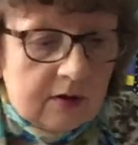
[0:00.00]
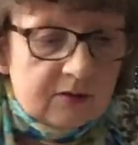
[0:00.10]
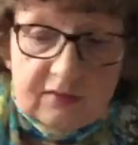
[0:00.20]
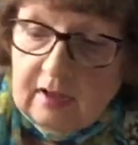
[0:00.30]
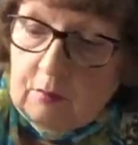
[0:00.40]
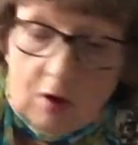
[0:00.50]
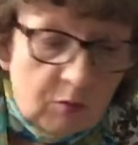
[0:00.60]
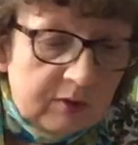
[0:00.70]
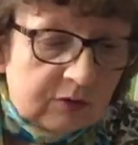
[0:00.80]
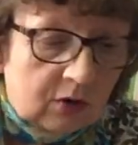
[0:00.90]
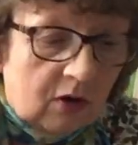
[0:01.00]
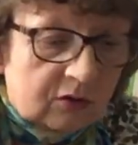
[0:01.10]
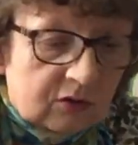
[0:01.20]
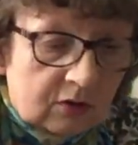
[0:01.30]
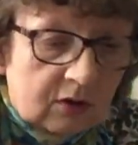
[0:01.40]
see what we've
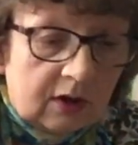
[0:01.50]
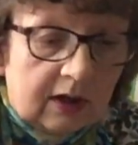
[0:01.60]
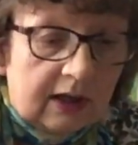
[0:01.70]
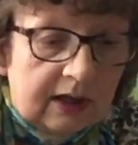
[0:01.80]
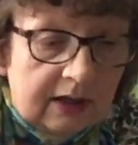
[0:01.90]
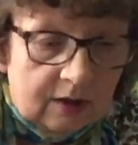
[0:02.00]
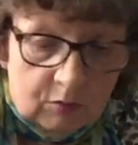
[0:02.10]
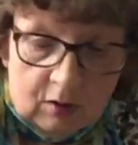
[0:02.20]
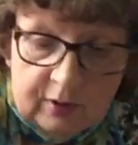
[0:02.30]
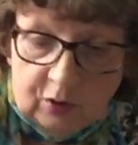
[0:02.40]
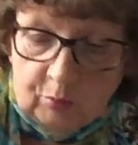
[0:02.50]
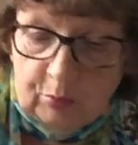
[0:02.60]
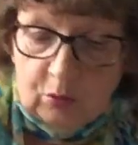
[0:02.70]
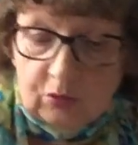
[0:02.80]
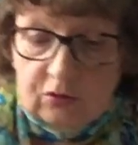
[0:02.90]
got here. Well, we could
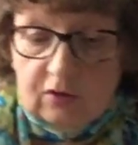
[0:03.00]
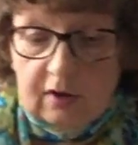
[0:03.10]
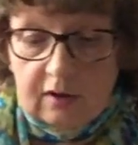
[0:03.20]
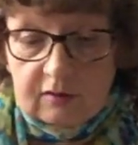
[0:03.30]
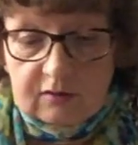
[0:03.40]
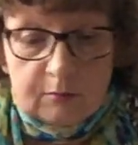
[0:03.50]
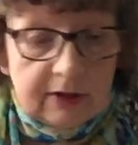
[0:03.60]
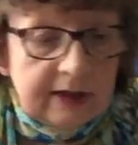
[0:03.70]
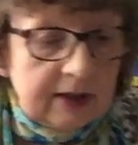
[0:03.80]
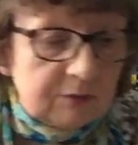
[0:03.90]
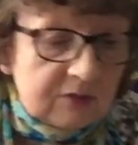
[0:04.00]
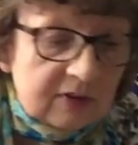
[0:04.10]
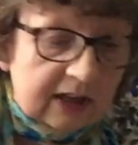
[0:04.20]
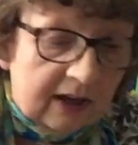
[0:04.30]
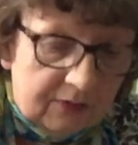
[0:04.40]
put some leaves
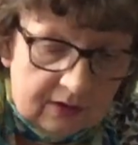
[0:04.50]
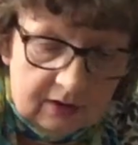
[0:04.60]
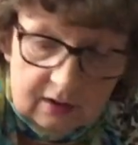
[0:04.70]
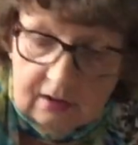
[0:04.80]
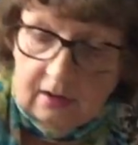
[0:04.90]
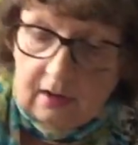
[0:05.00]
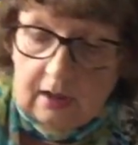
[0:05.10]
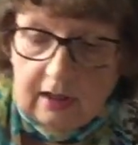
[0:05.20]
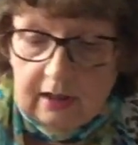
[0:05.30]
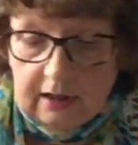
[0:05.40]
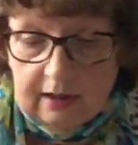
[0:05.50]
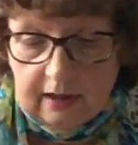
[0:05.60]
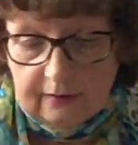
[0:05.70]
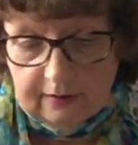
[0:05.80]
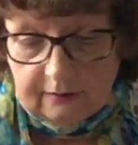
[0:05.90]
together
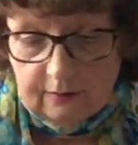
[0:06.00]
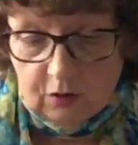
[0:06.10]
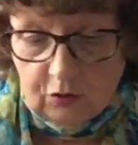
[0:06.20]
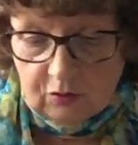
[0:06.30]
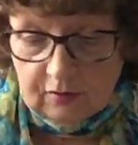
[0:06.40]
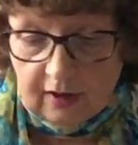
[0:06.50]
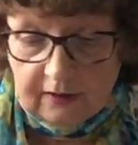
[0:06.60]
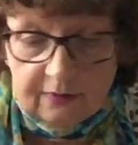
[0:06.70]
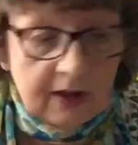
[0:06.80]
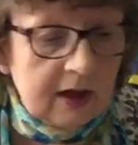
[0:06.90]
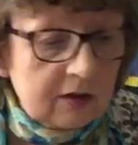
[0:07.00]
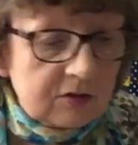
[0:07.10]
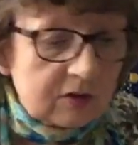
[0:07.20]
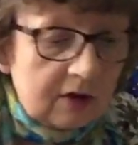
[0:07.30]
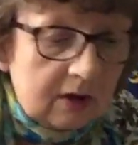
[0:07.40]
and then those like
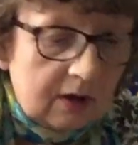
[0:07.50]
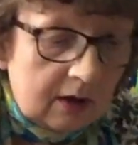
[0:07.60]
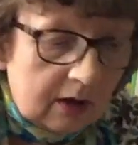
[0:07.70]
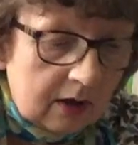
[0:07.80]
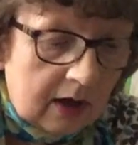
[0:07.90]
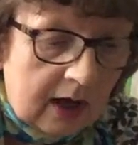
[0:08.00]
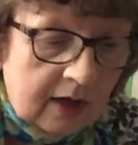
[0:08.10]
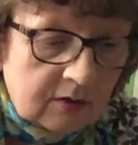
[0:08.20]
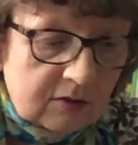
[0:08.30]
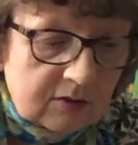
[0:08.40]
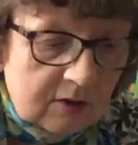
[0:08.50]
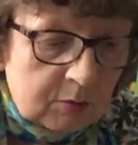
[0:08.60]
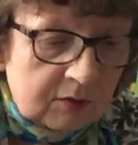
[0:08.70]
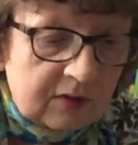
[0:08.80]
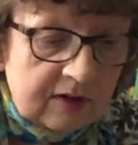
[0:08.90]
that. And some
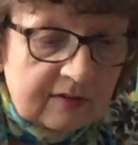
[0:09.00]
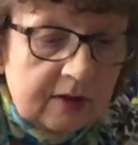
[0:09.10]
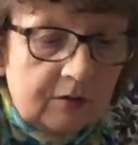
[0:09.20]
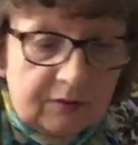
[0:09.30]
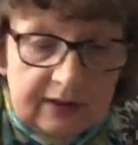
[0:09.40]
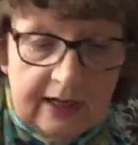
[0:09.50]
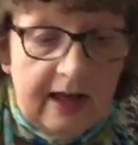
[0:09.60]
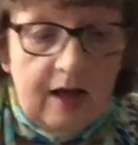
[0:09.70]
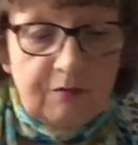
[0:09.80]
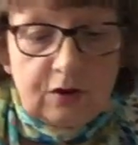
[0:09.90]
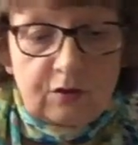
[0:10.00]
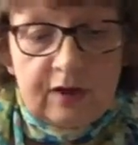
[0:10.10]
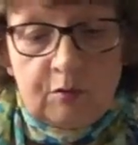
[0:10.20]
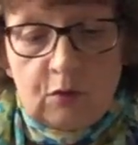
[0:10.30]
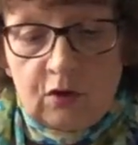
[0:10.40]
of these lovely
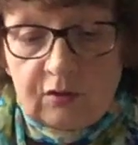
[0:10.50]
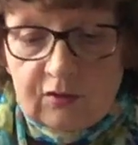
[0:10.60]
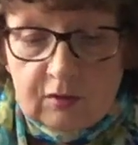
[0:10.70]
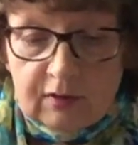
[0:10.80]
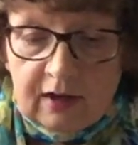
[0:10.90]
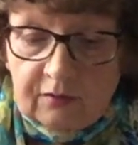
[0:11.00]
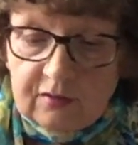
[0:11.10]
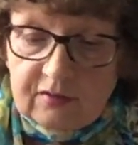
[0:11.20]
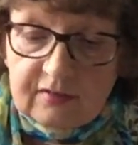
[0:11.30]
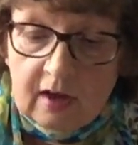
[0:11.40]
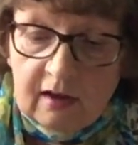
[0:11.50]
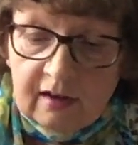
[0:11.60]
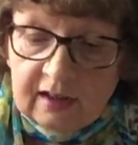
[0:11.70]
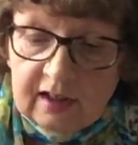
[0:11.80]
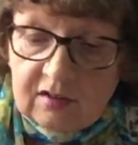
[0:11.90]
evergreen ones around the
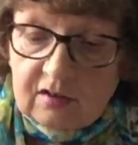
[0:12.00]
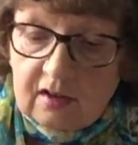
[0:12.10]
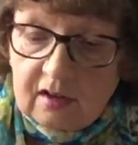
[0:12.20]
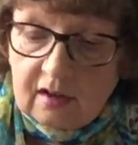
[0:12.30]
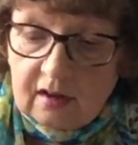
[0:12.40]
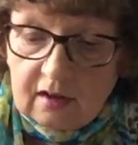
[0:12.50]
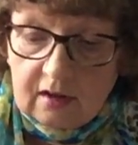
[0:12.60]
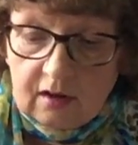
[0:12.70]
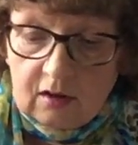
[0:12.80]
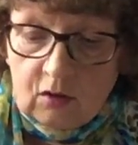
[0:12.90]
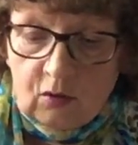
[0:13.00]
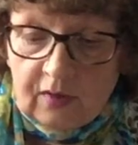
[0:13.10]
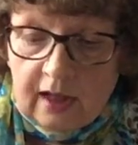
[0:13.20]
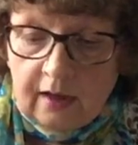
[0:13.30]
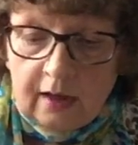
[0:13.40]
side. Oh,
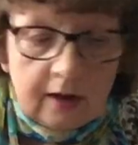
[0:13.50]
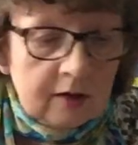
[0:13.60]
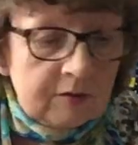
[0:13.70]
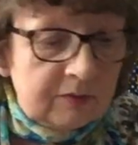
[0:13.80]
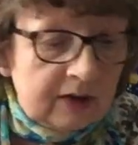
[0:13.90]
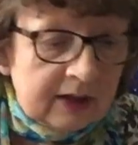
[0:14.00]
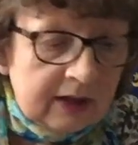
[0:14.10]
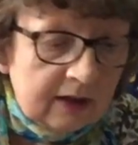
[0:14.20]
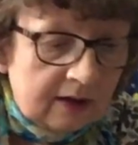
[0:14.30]
they're lovely.